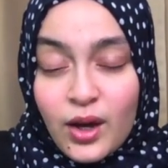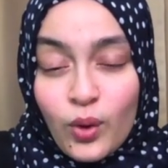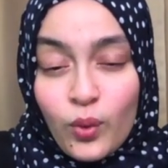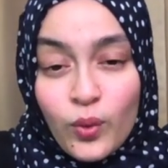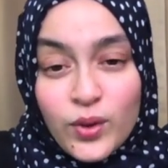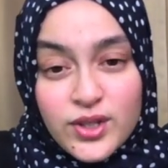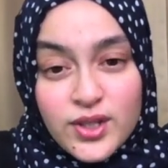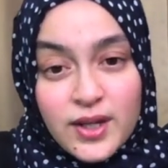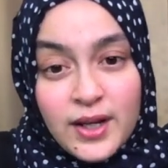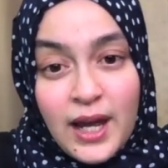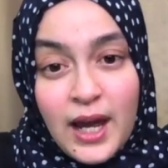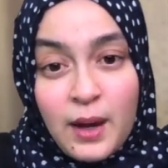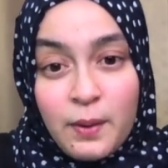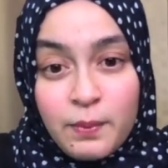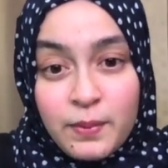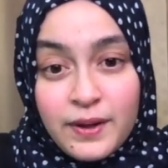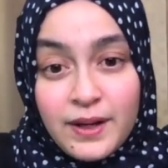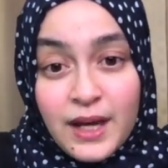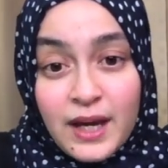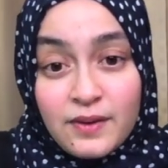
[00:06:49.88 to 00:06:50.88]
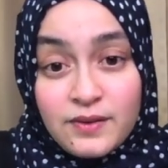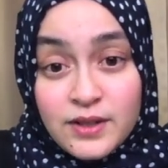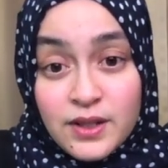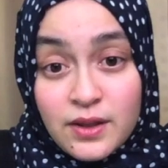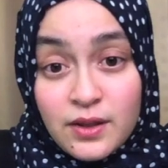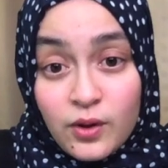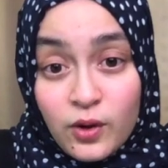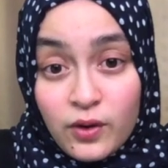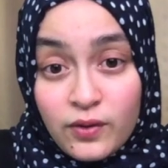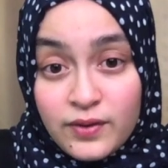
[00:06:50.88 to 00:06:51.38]
what's gonna happen after
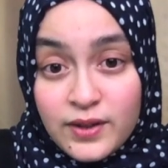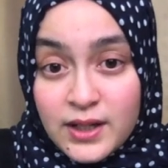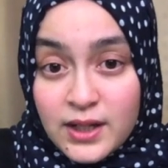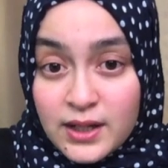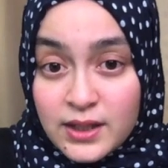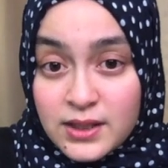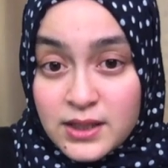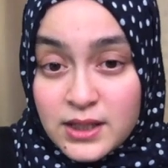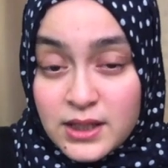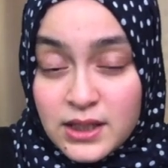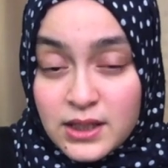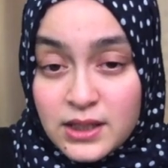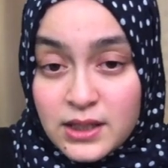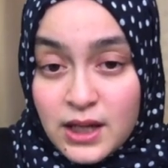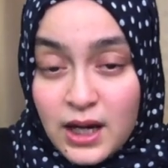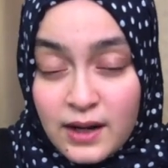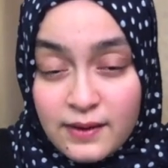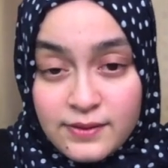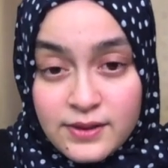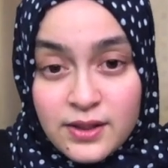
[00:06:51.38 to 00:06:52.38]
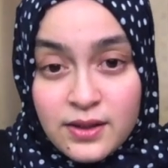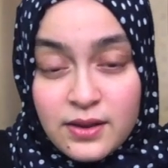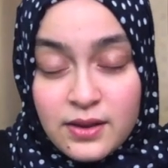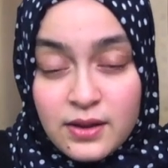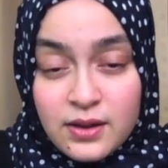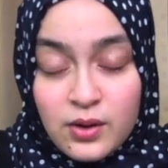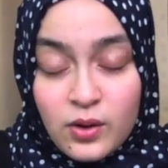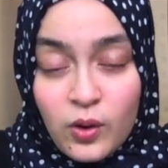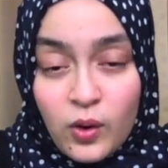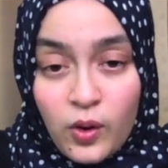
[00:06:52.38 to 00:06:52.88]
the COVID-19, after
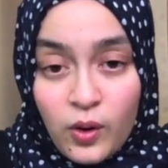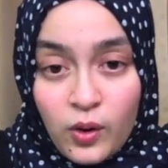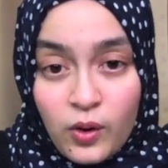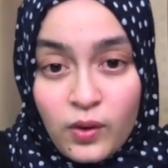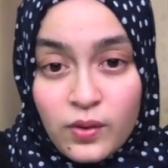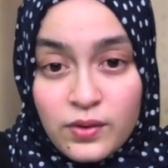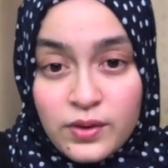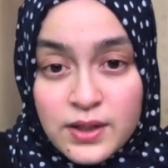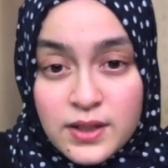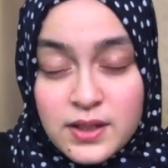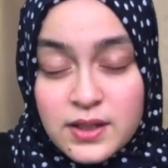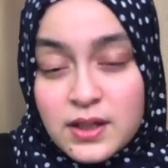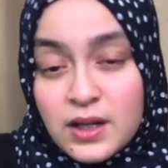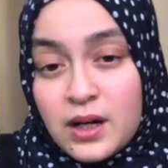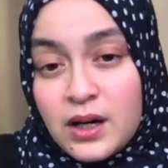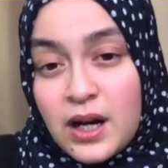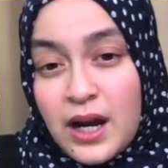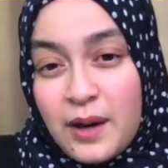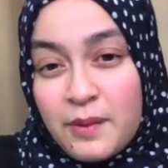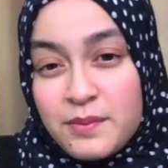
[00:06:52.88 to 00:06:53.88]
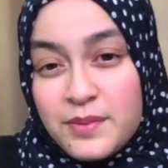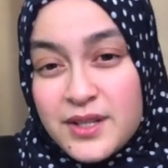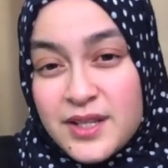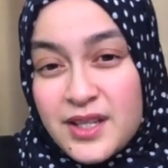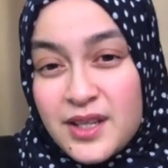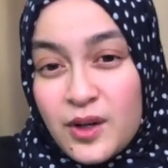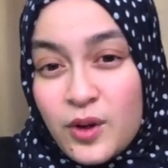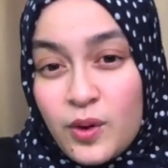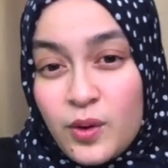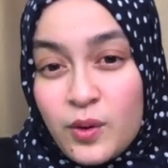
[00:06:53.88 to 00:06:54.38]
the all this
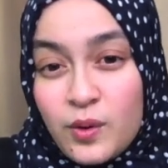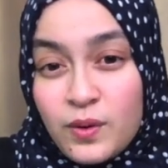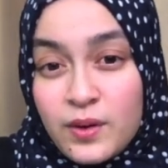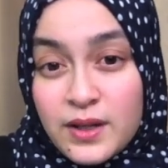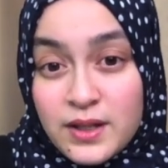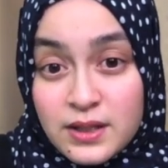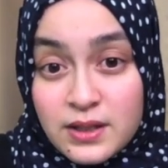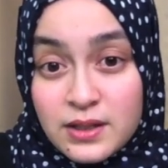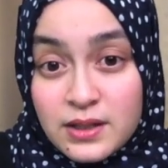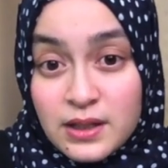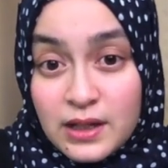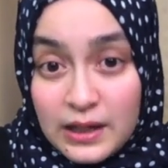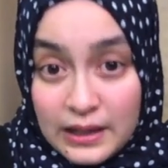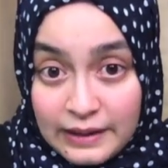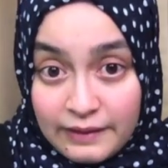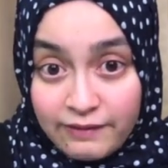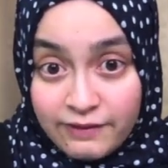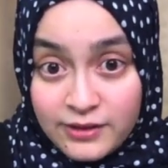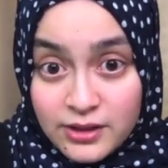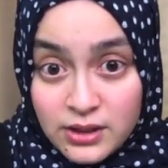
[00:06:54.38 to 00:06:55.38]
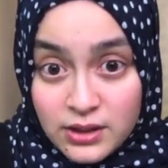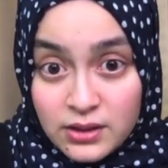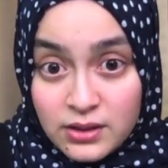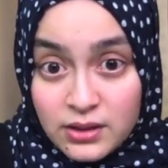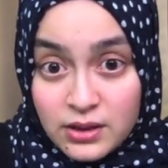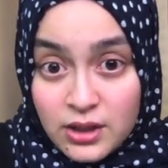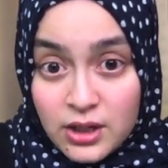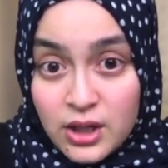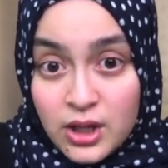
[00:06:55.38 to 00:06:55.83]
MCO is lifted.